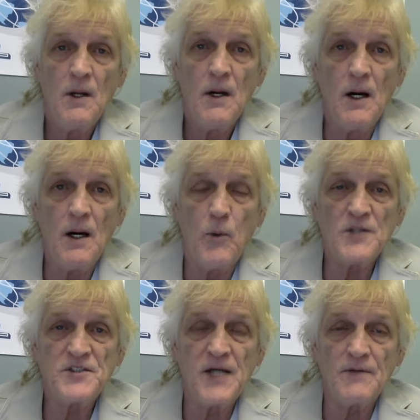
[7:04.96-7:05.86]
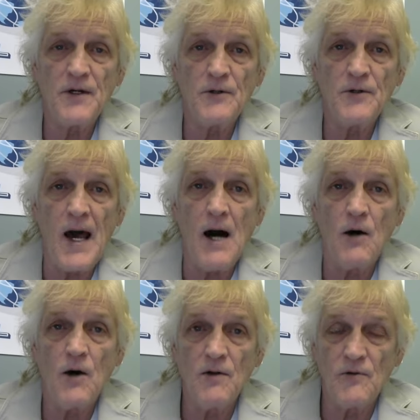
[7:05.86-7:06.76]
uh, what's out there
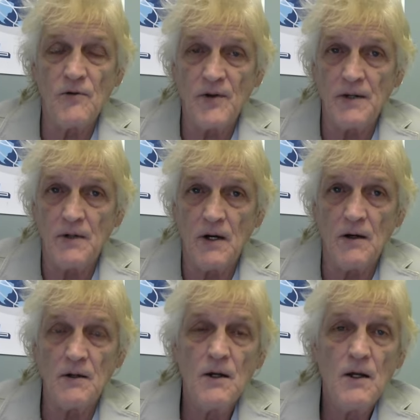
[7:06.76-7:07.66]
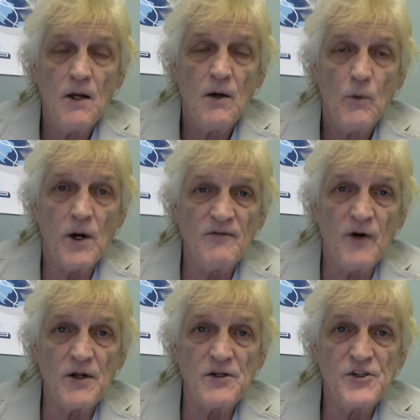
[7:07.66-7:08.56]
now other than uh, what i've
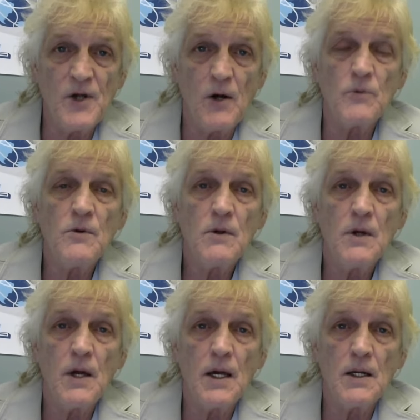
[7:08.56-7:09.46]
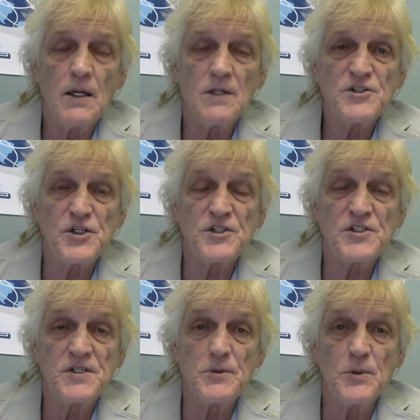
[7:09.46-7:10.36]
already shown and it's
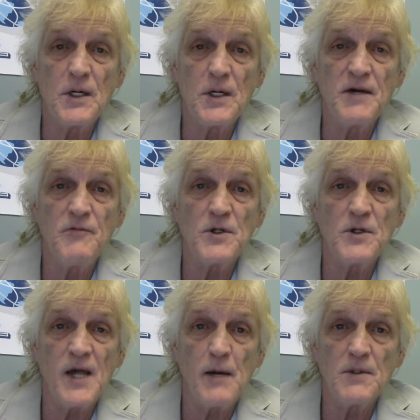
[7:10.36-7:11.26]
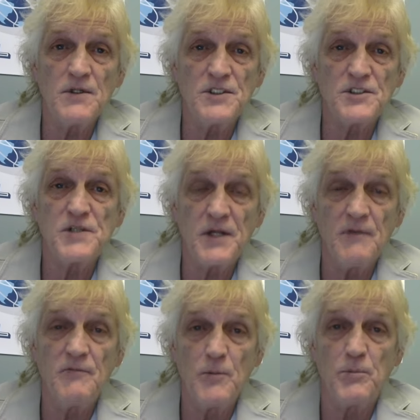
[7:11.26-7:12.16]
just to uh, give you example, just to
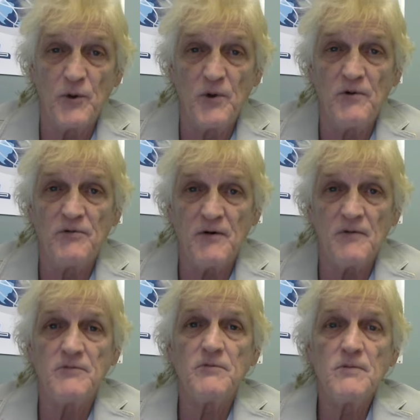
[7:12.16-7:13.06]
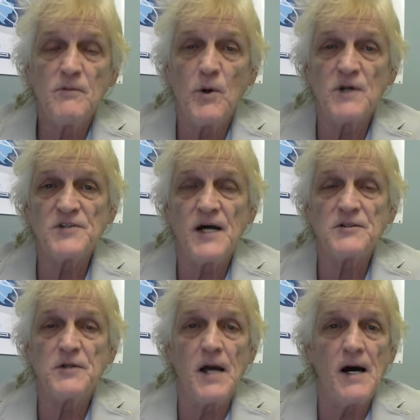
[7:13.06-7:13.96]
give you proof of what is
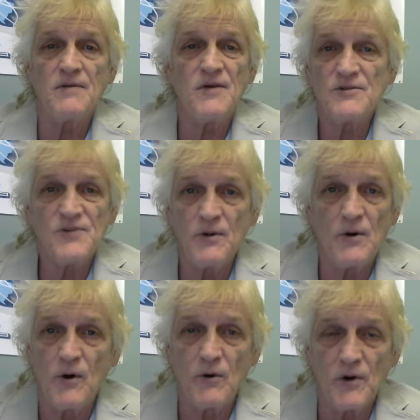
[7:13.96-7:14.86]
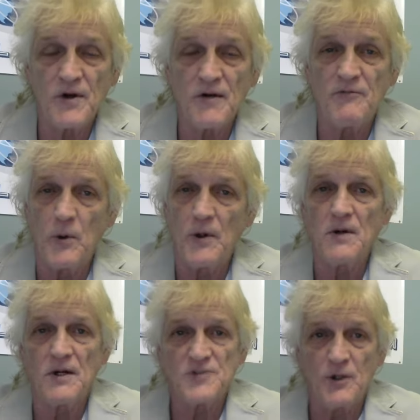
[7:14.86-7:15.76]
actually out there. So don't go looking for
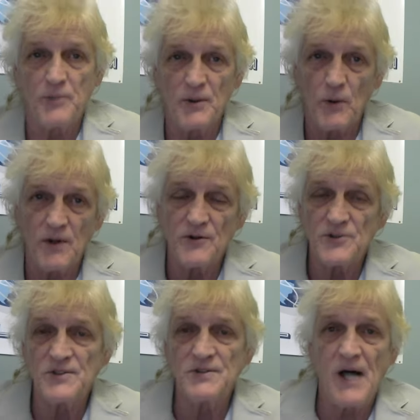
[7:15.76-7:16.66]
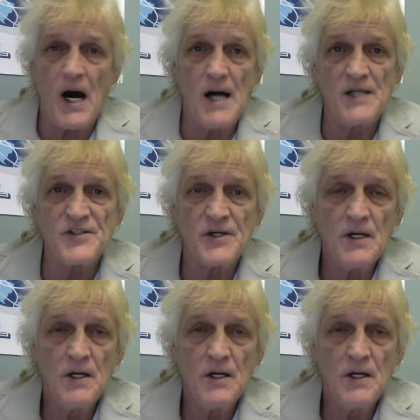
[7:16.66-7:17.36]
it. Let's hope it withers and dies,